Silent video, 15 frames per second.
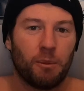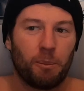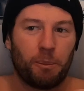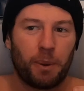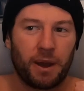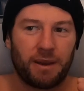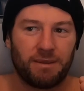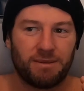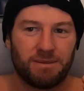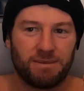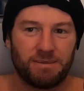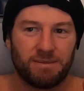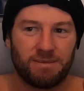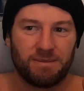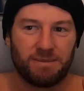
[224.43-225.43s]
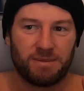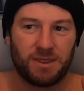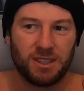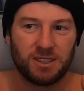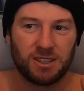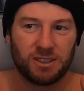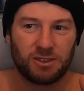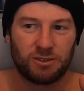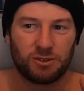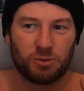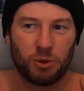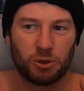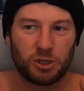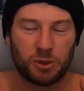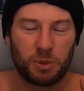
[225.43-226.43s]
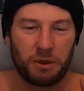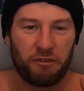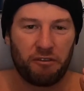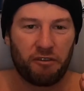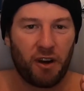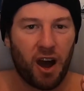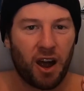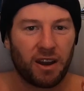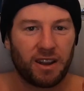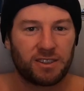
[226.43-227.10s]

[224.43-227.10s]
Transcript: But this is supposed to be fun.